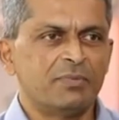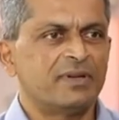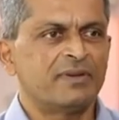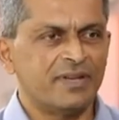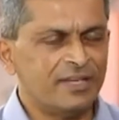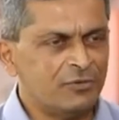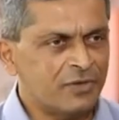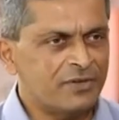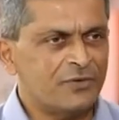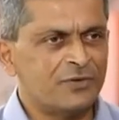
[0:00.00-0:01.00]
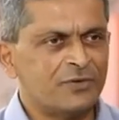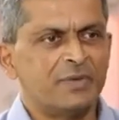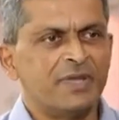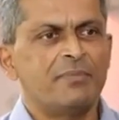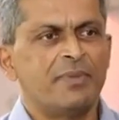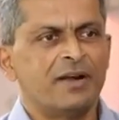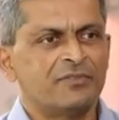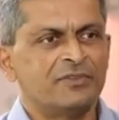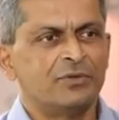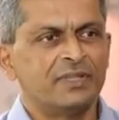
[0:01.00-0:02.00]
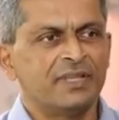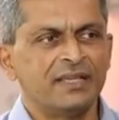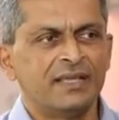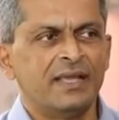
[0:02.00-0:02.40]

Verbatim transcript: People are really looking forward to being a part of the whole thing.